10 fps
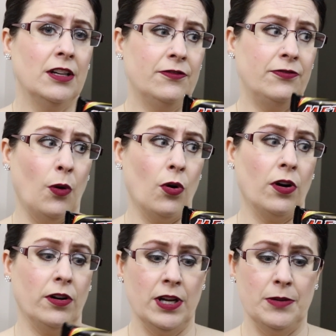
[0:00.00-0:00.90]

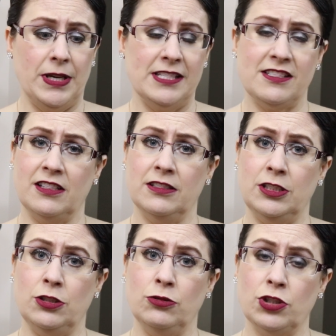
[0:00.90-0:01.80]
for basically
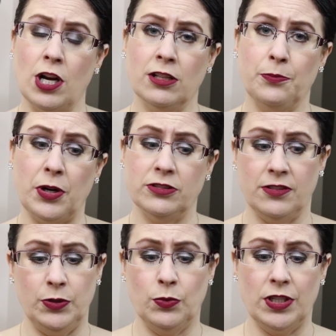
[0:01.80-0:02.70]
2 chocolate bars
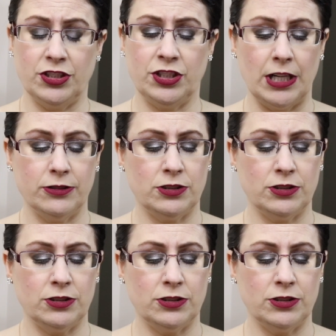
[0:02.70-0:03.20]
if you want to share.